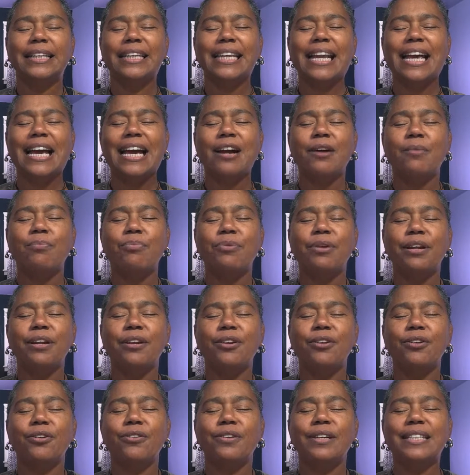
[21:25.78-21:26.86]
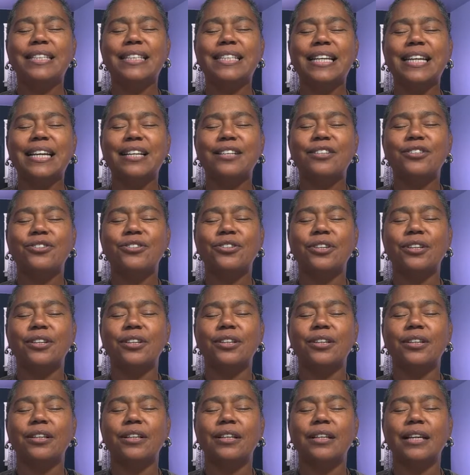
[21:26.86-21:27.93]
Now bring your
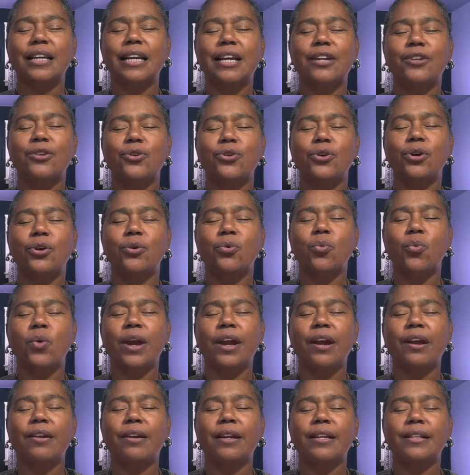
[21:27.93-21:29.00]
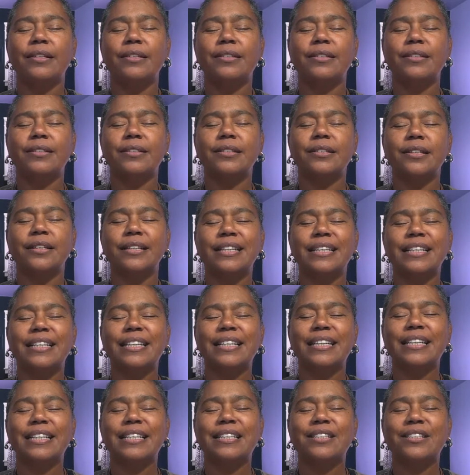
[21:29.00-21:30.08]
attention and your awareness
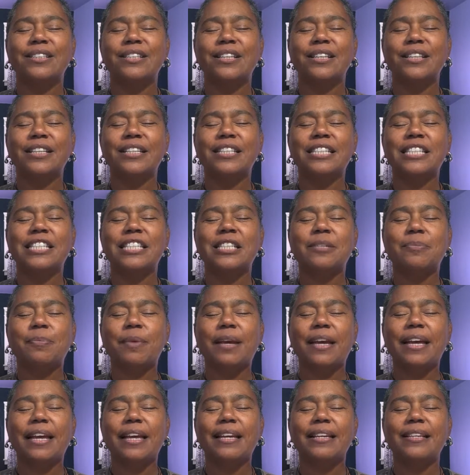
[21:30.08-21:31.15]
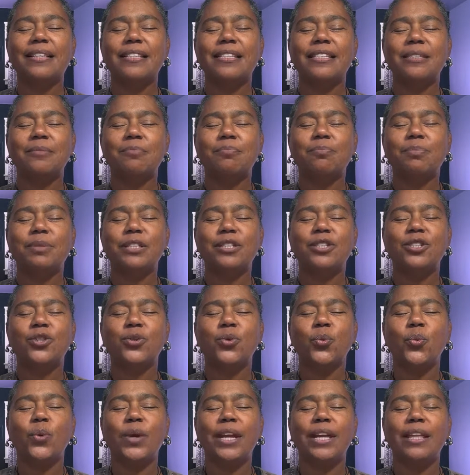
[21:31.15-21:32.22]
to the space
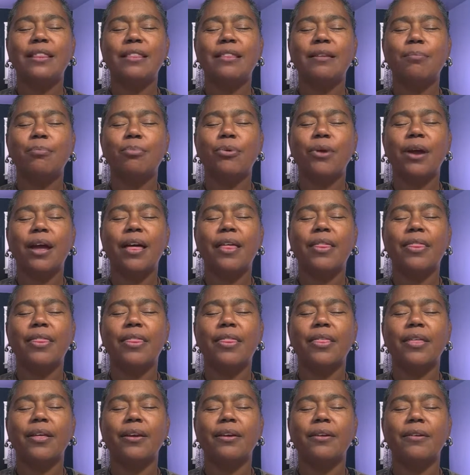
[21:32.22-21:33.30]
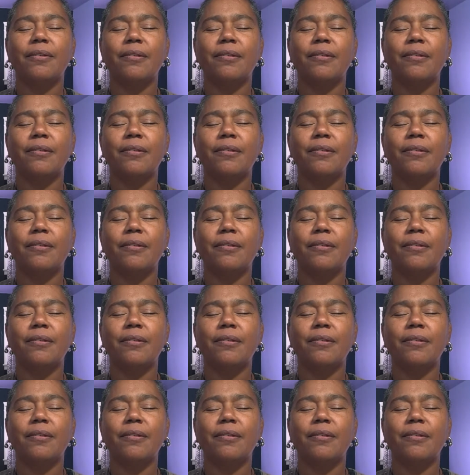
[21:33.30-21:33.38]
between the breath.